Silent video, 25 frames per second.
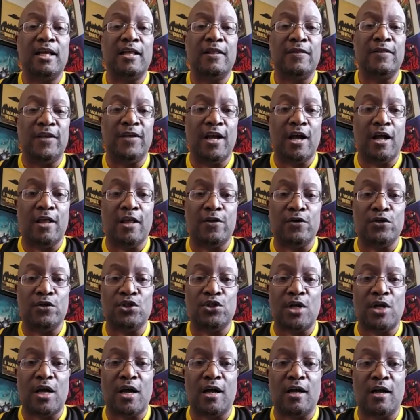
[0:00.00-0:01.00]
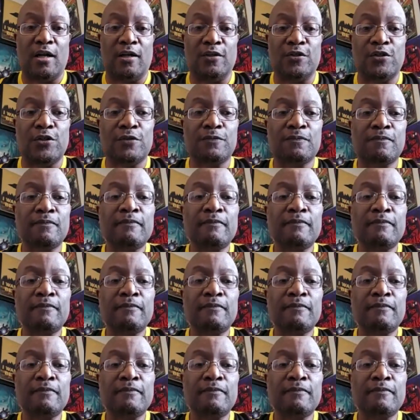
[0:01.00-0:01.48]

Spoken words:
the other skulls.